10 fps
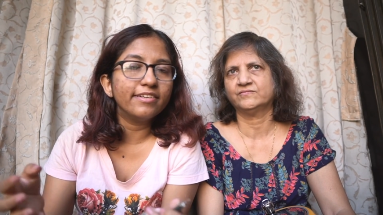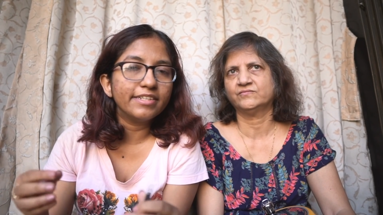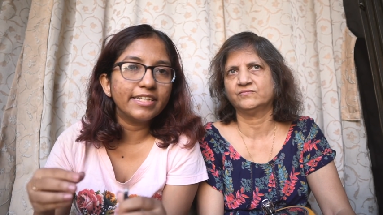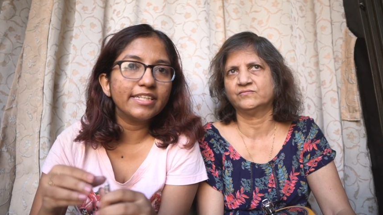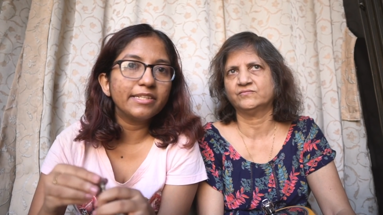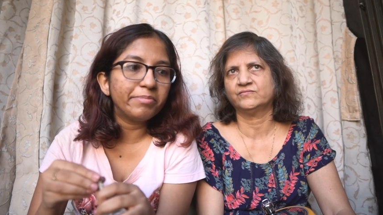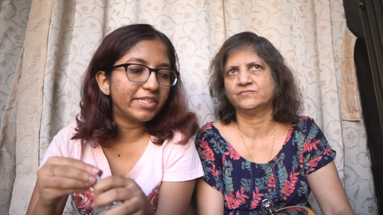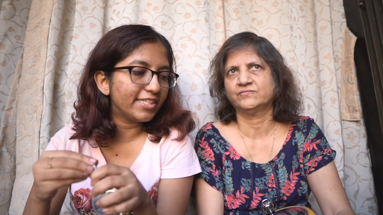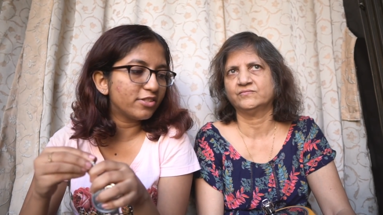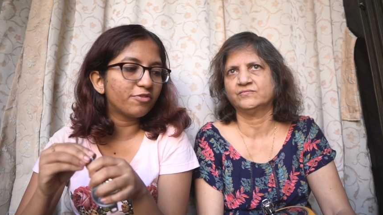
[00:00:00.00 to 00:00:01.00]
Speaker 1: learning the
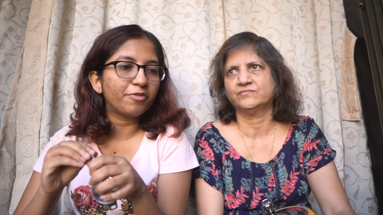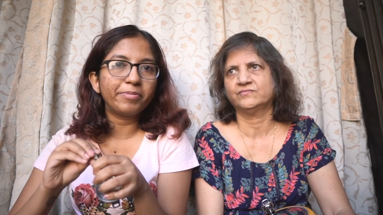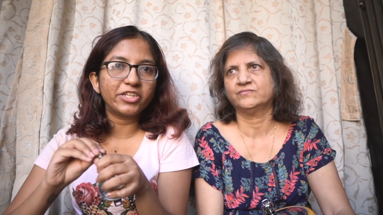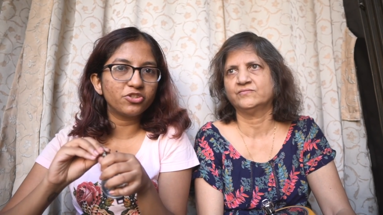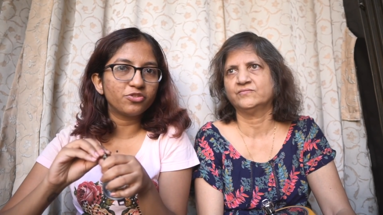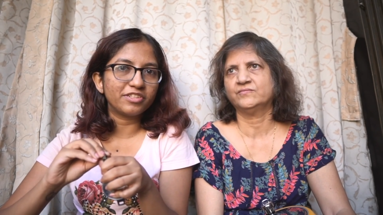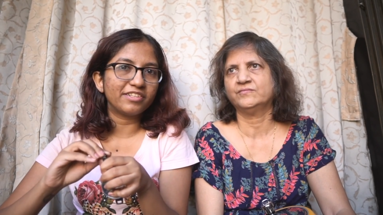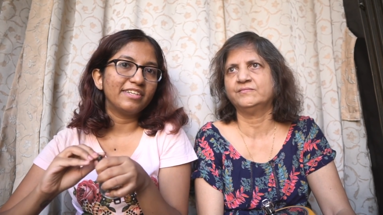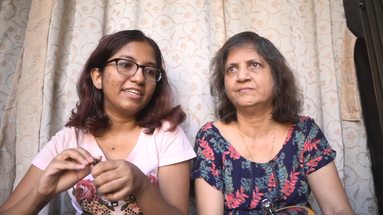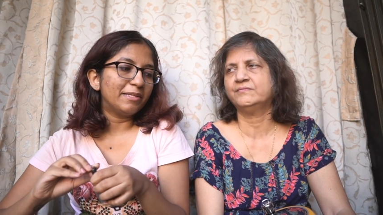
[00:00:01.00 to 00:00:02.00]
basics of a pressure
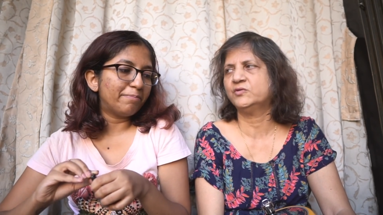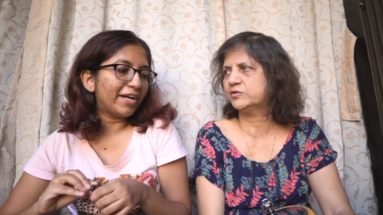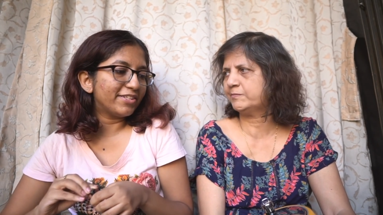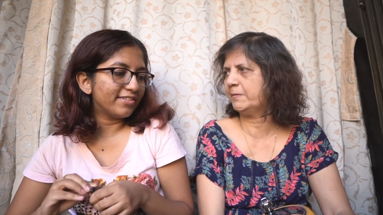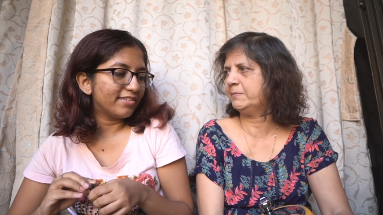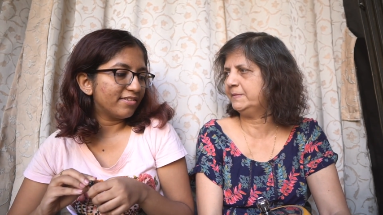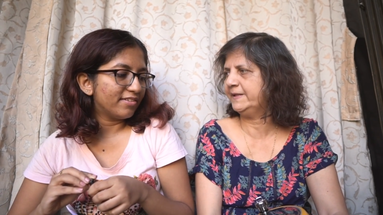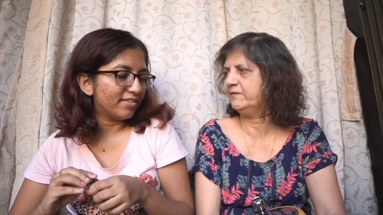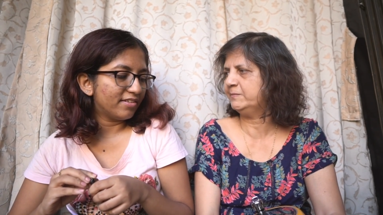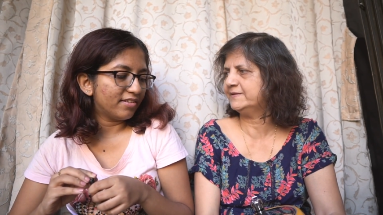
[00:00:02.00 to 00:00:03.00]
cooker. The Most
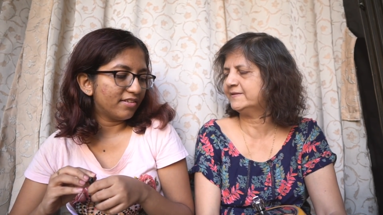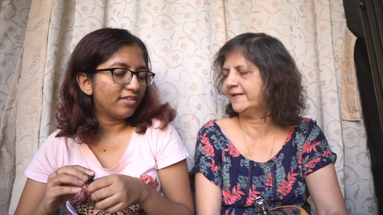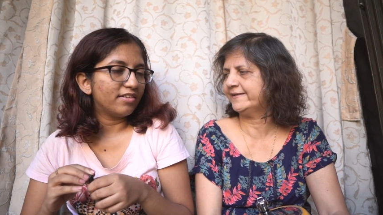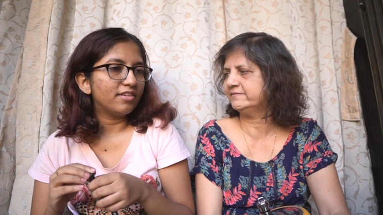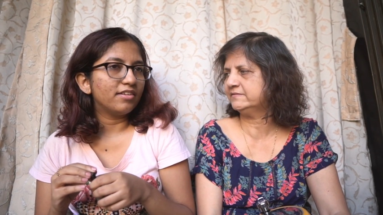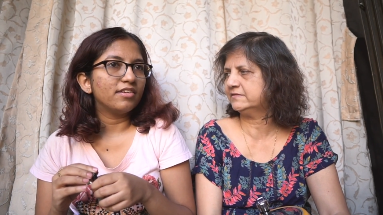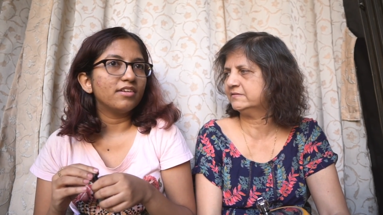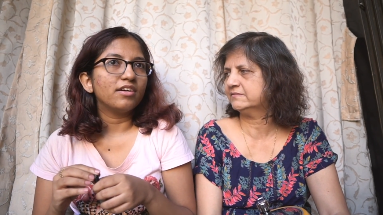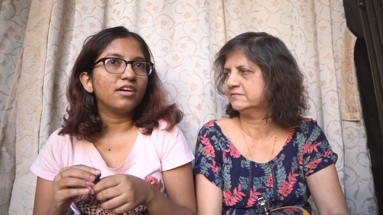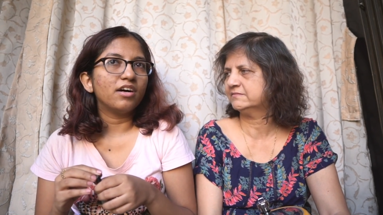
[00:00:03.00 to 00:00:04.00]
probably will be science.
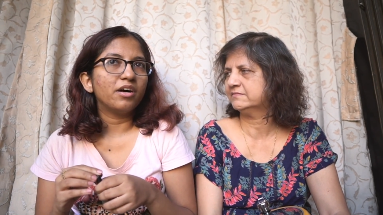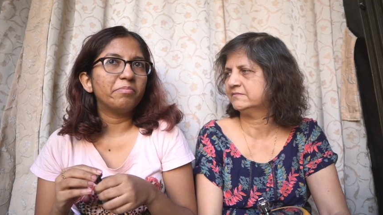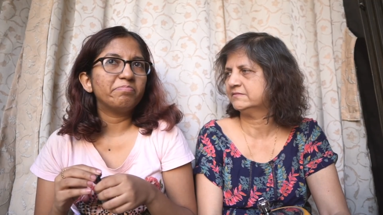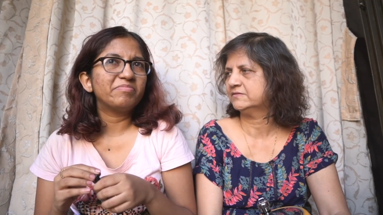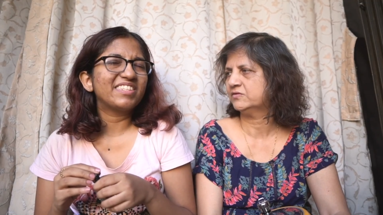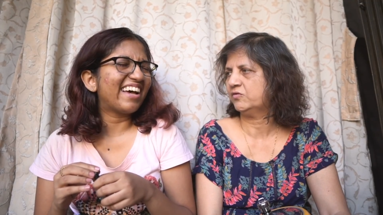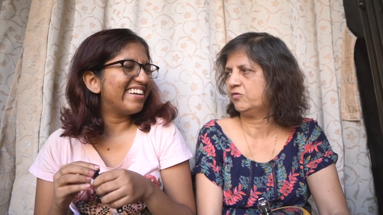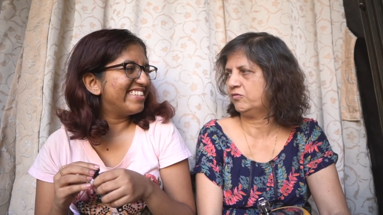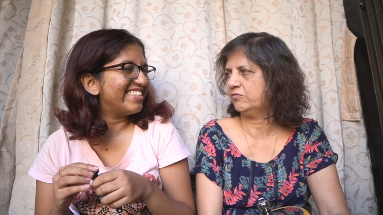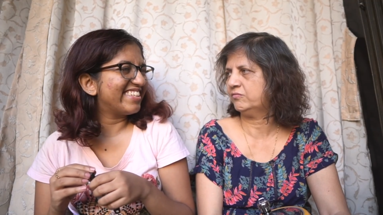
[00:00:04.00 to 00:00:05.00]
Um,
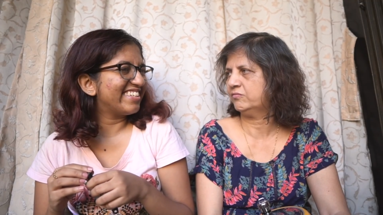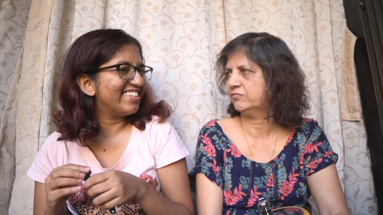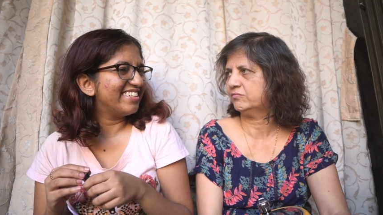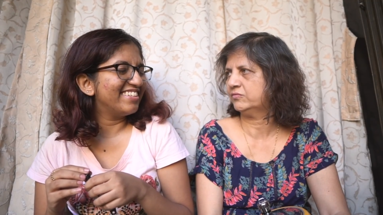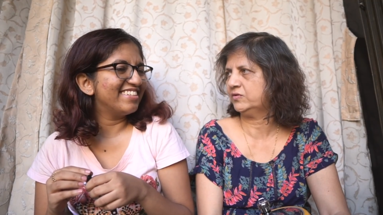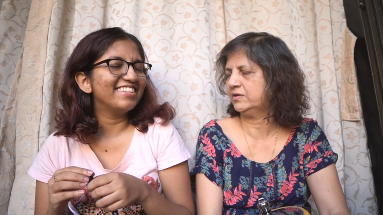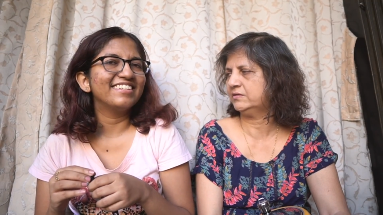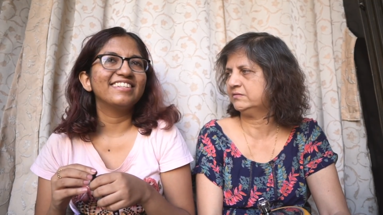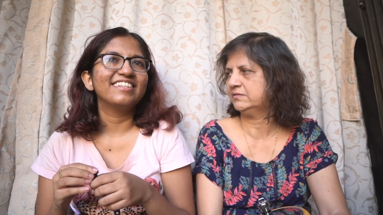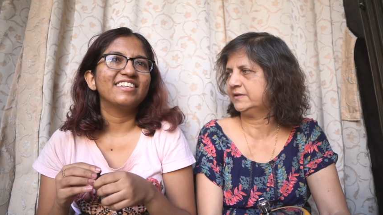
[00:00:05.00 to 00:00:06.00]
science, uh-huh. huh?
Speaker 2: Yeah,
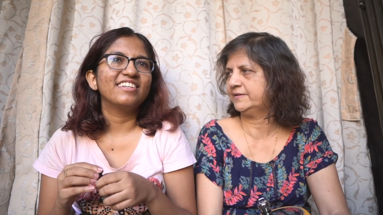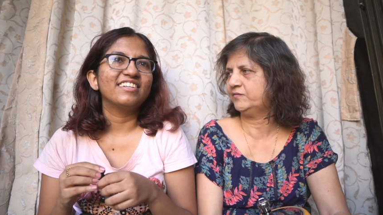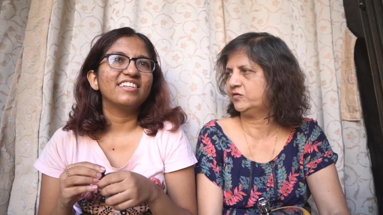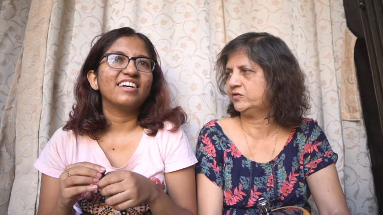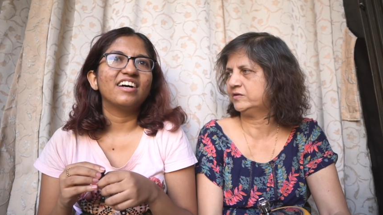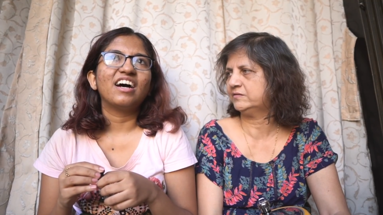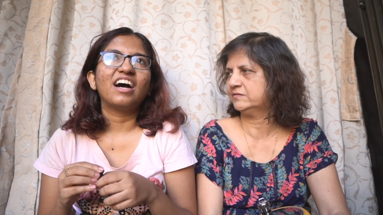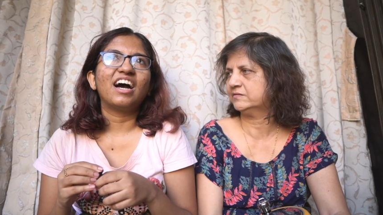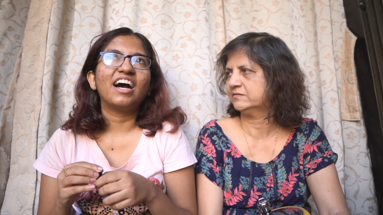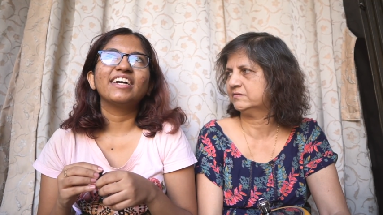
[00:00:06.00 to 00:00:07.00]
then what is?
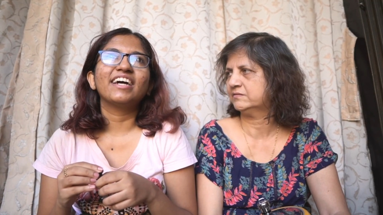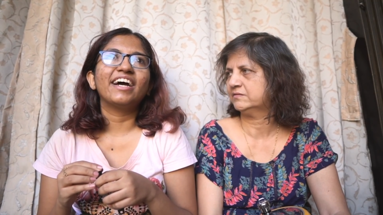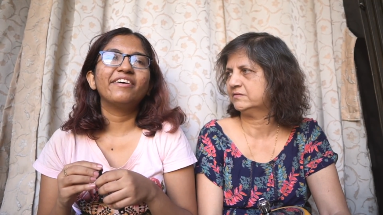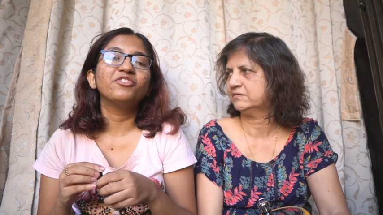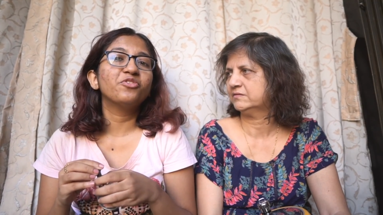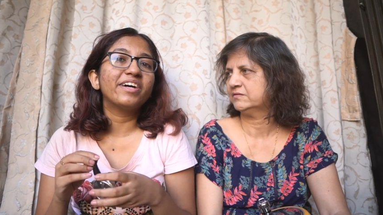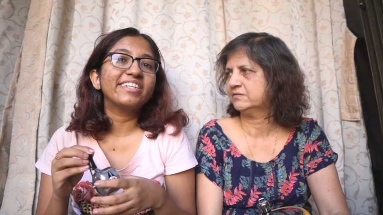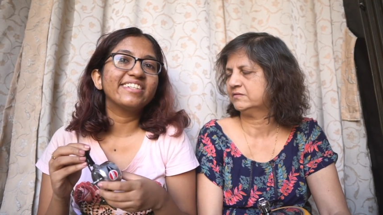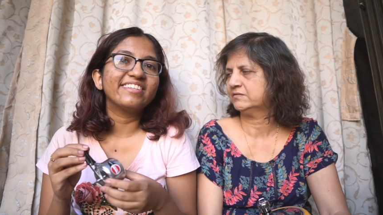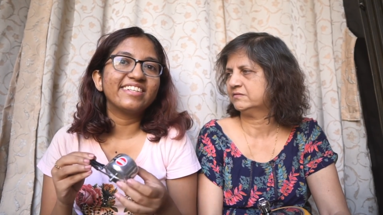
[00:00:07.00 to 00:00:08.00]
Speaker 1: I, I have no
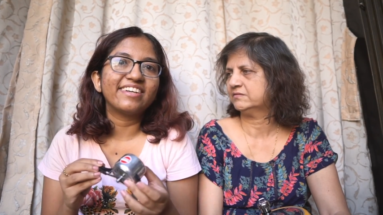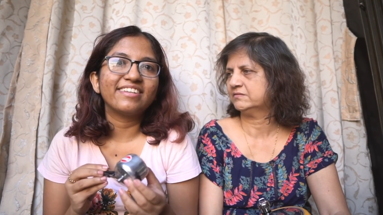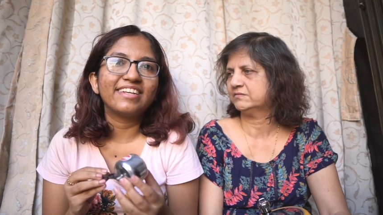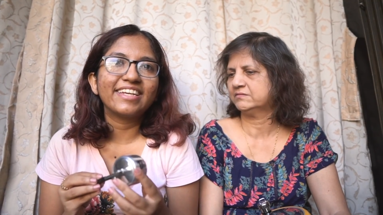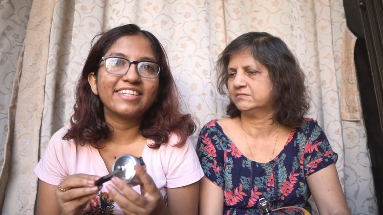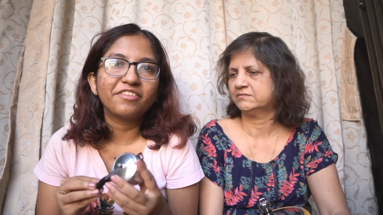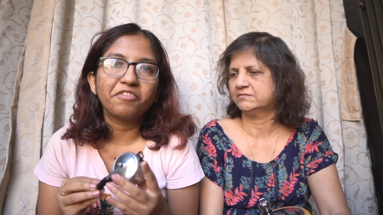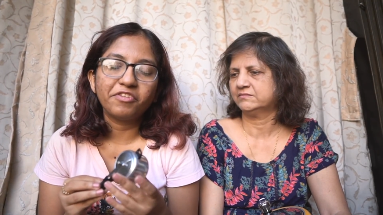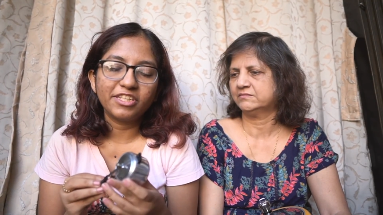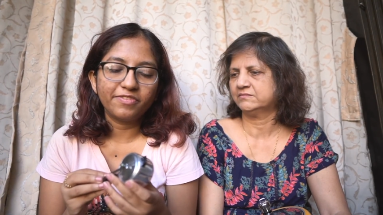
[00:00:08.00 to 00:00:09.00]
idea, yeah. Like, it,
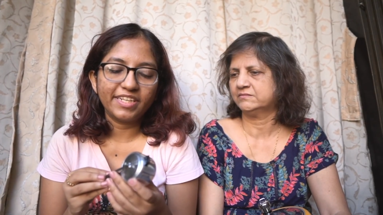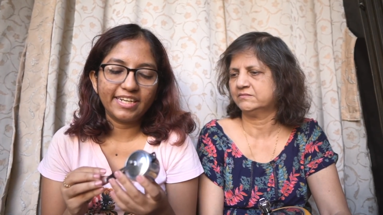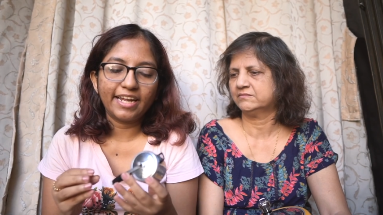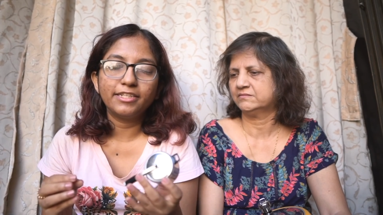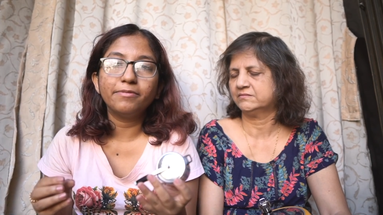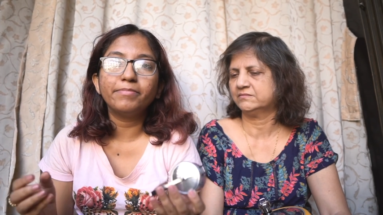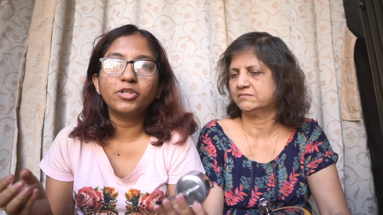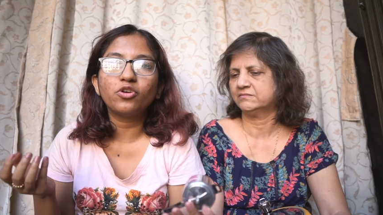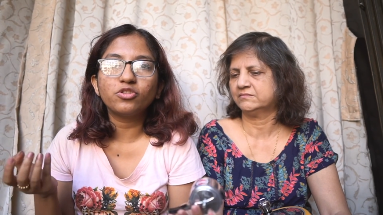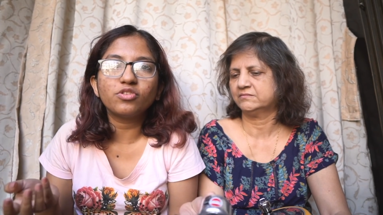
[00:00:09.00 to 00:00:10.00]
it feels very random, but
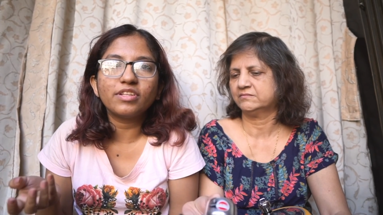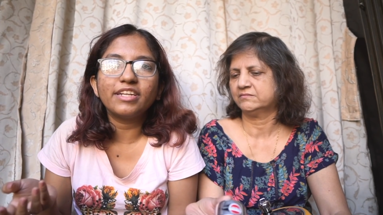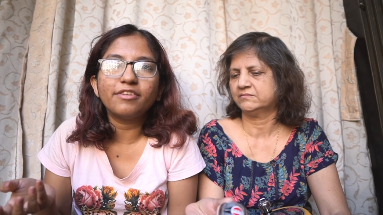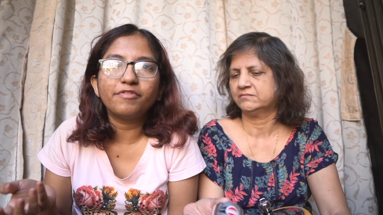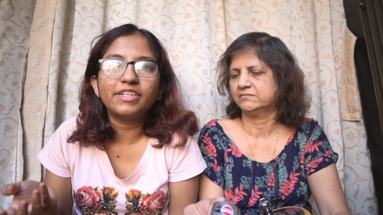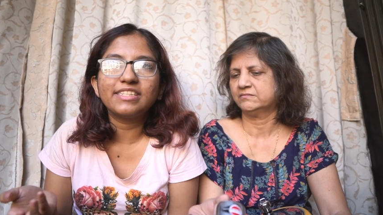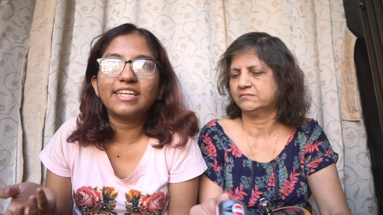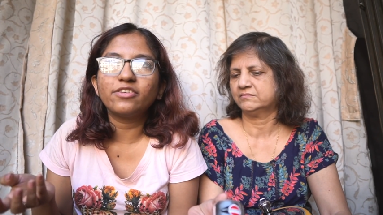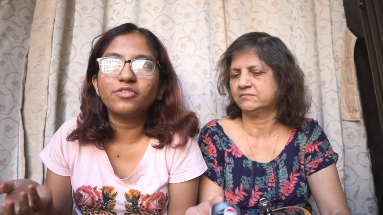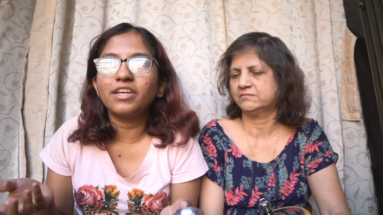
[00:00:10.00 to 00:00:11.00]
also then it feels
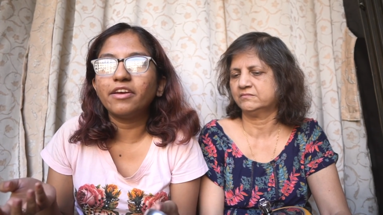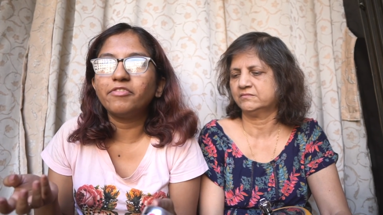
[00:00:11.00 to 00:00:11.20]
like, okay,